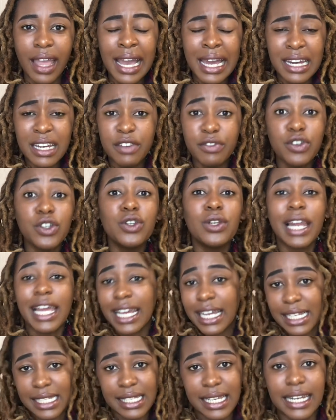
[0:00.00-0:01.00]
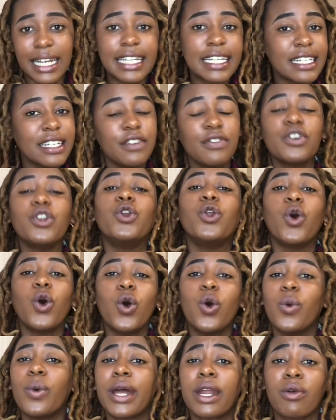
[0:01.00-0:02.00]
I didn't even
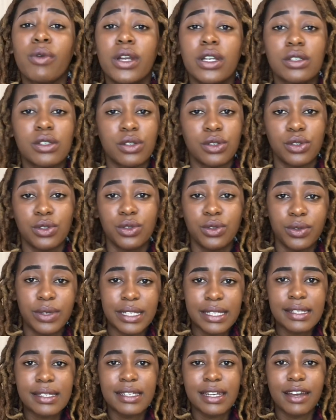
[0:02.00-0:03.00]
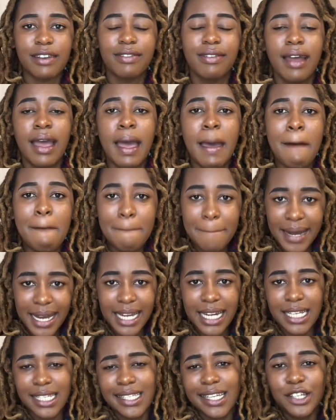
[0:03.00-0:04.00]
know what I wanted to do and stuff.
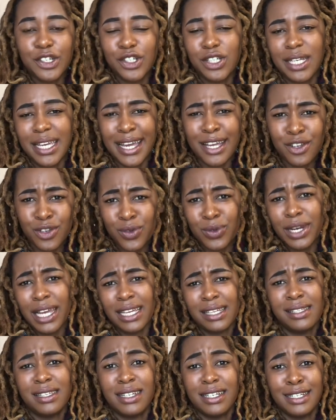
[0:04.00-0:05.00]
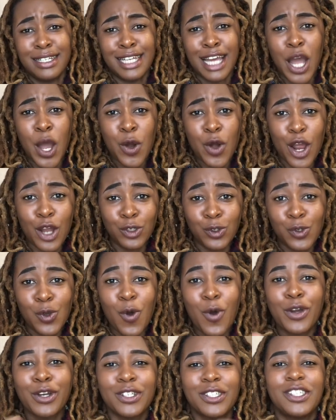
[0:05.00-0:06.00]
But essentially, I do like sitting down and
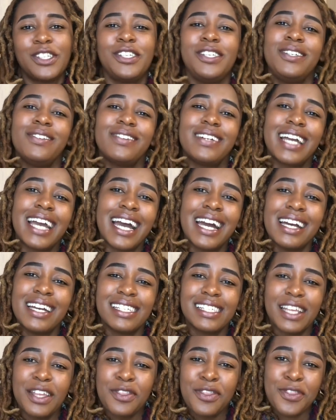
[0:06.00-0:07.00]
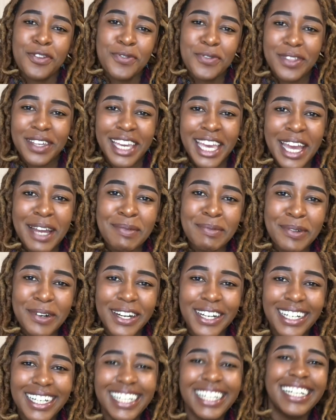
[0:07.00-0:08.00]
talking to you guys through the camera.